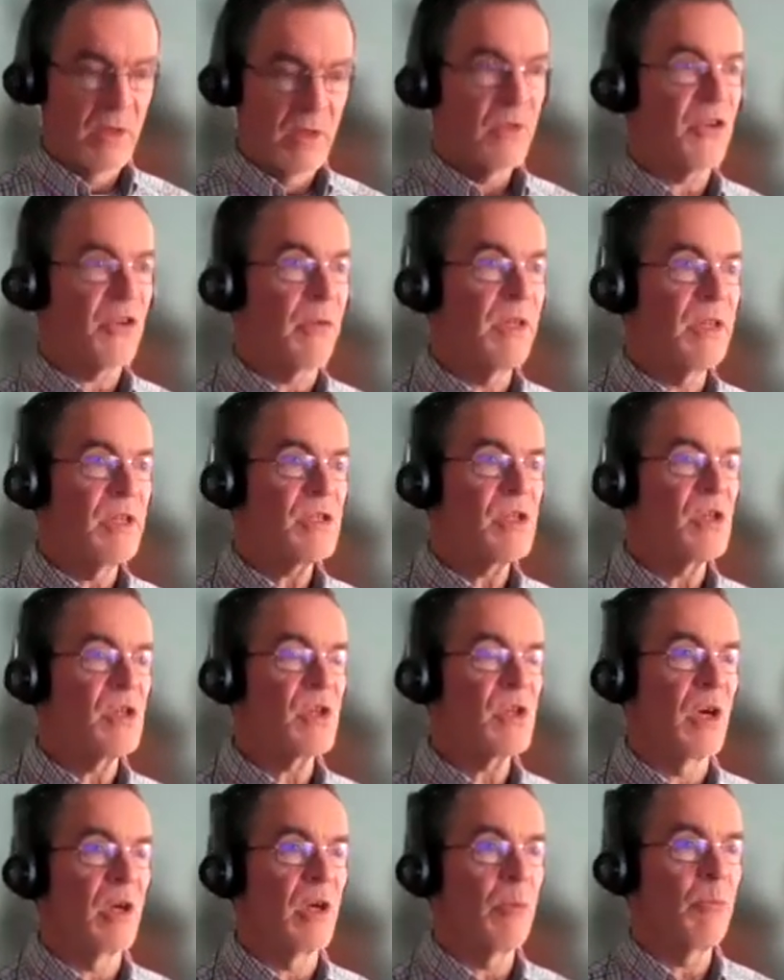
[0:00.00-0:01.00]
So in this
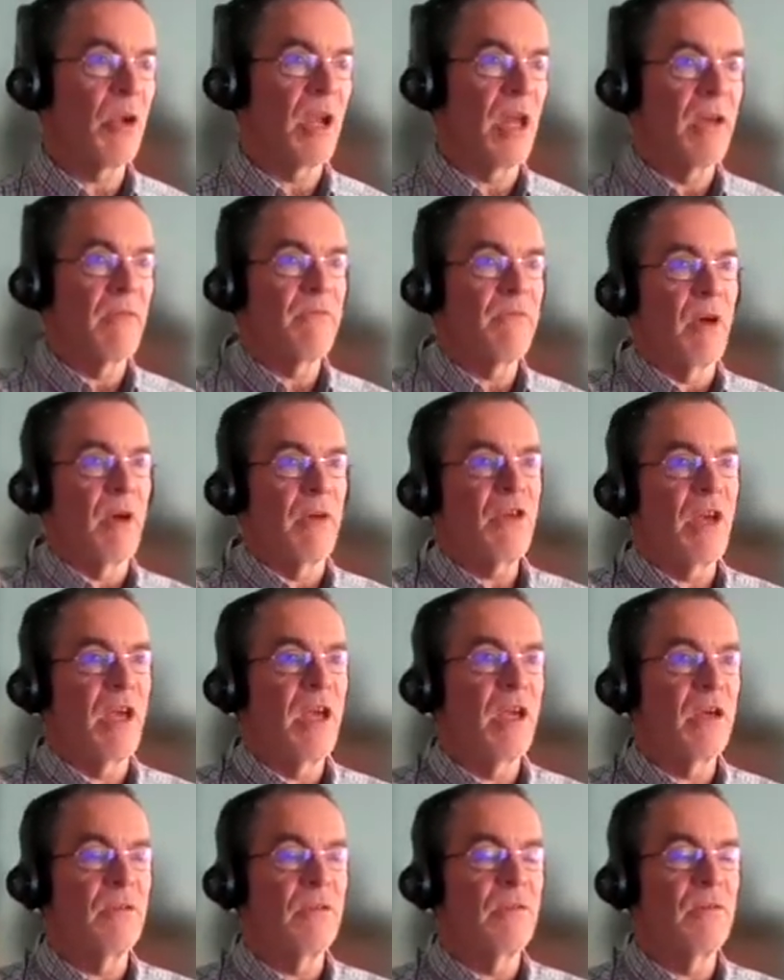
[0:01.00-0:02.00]
example, I've
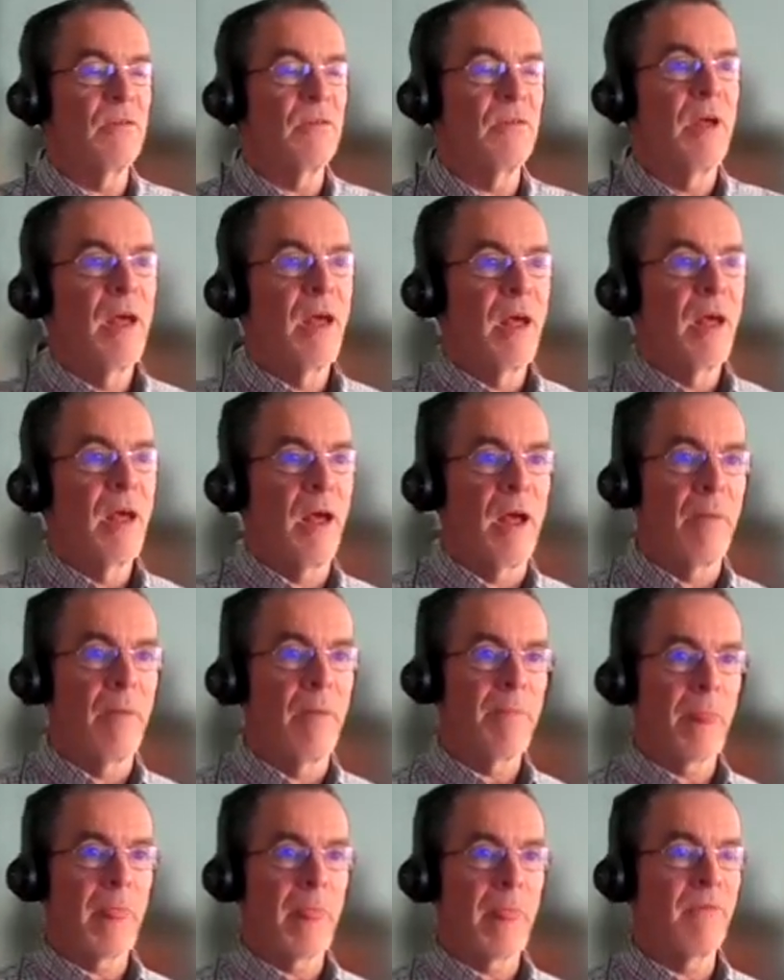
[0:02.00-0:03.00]
taken
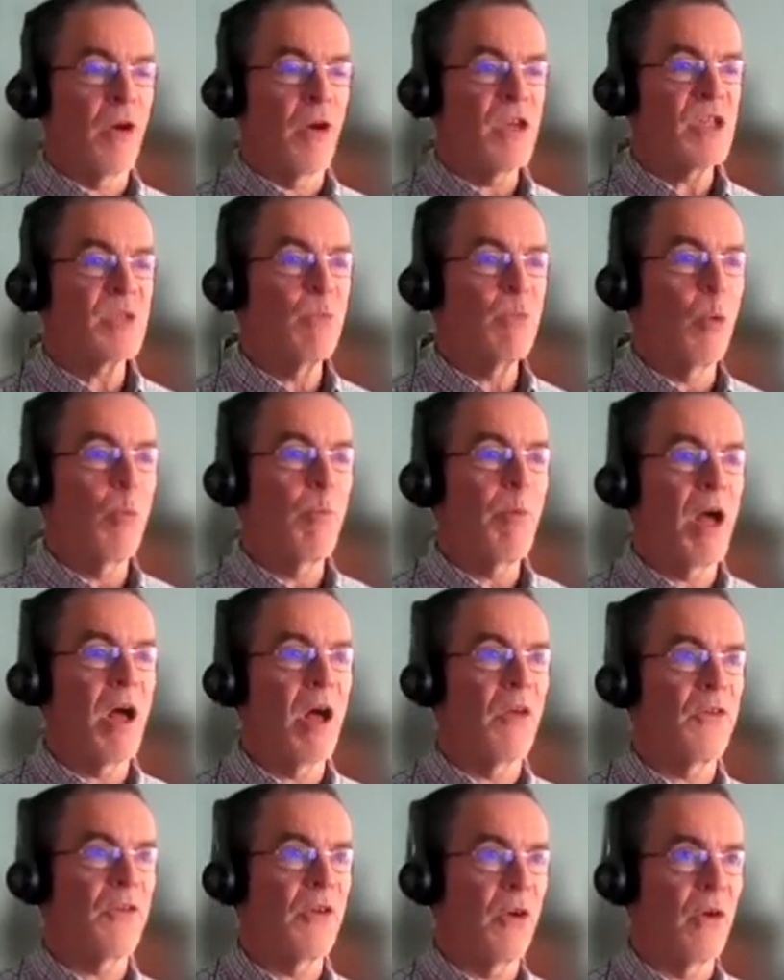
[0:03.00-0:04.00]
a very small
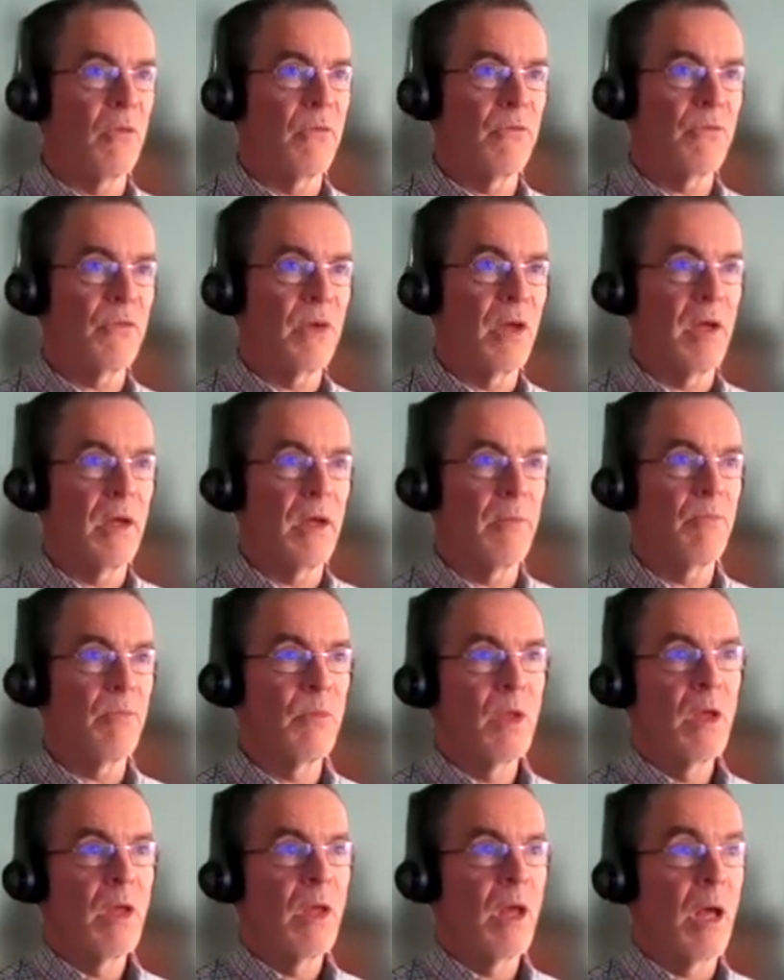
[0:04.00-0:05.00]
part of
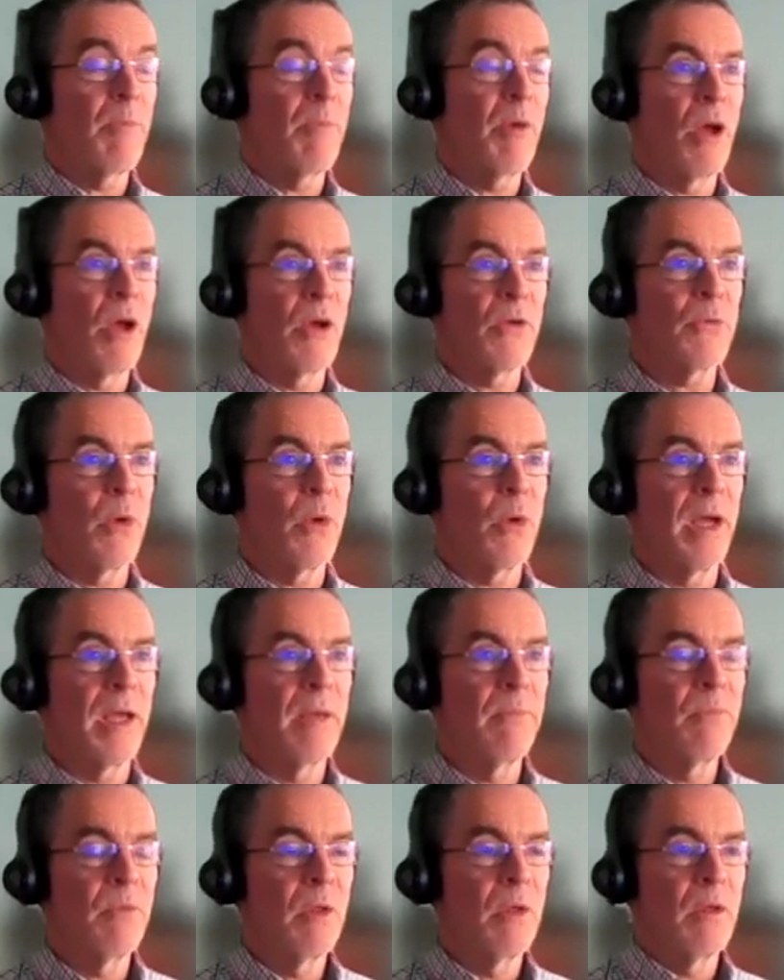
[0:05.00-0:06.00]
a
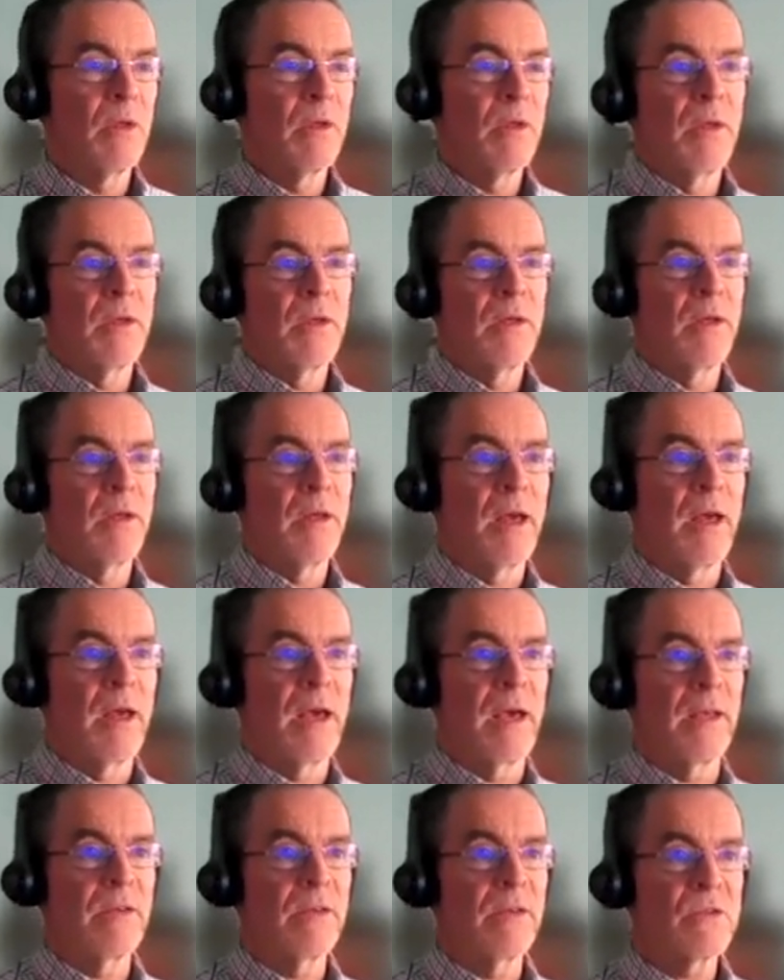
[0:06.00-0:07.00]
pathway.
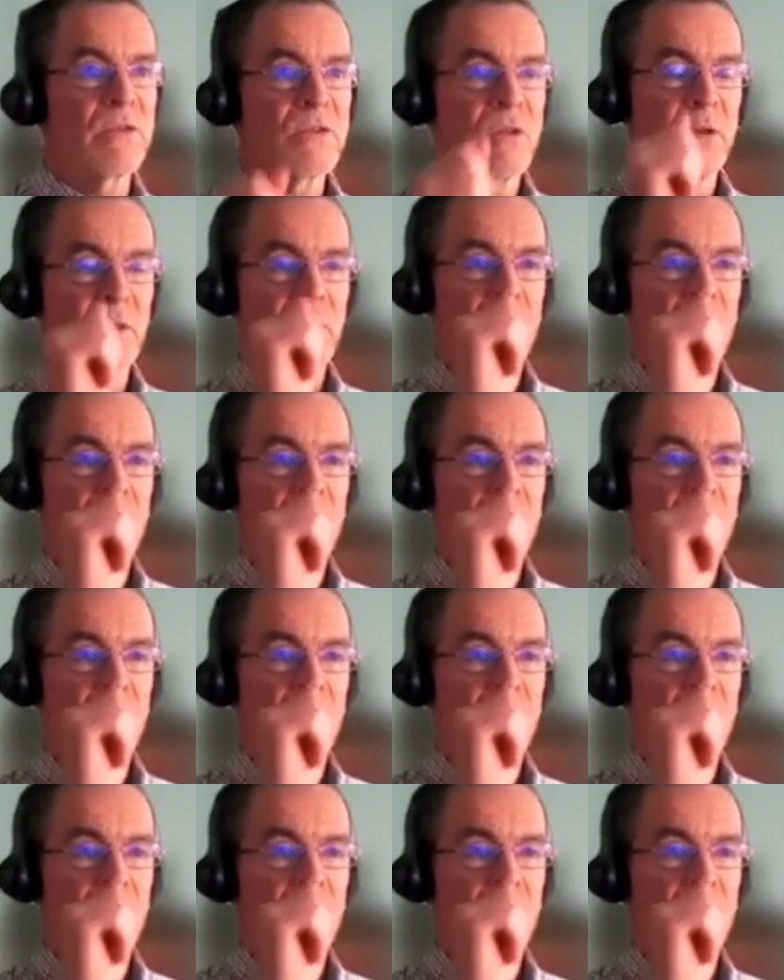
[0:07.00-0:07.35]
And